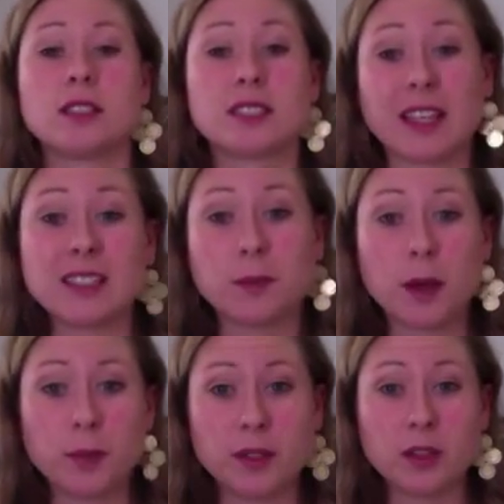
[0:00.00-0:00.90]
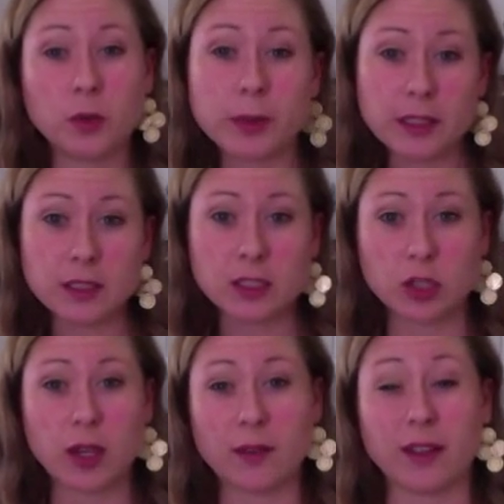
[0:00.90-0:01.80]
slice them up into little pieces
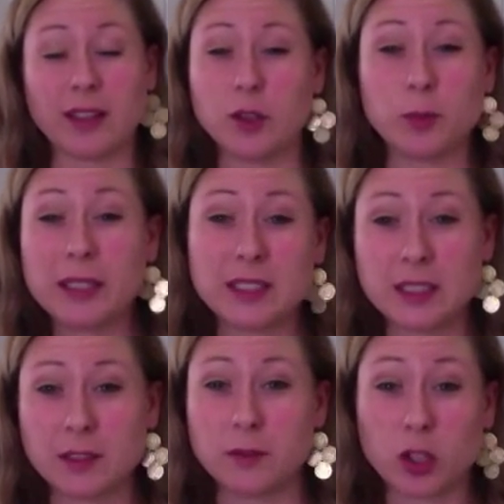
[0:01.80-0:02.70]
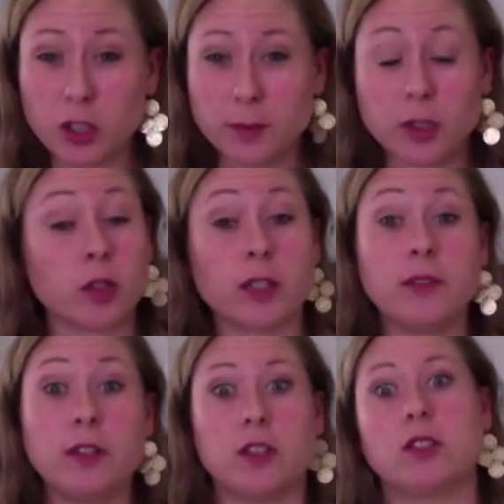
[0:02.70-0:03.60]
so you have little pieces of turkey burger, or
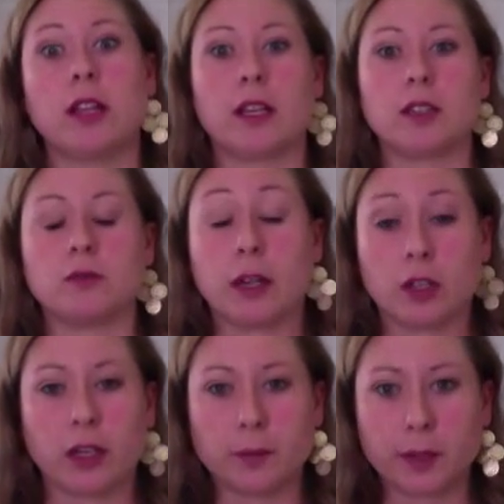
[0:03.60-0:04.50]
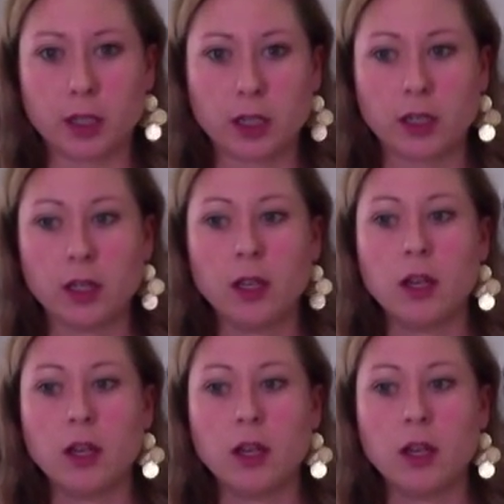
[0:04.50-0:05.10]
even a regular hamburger.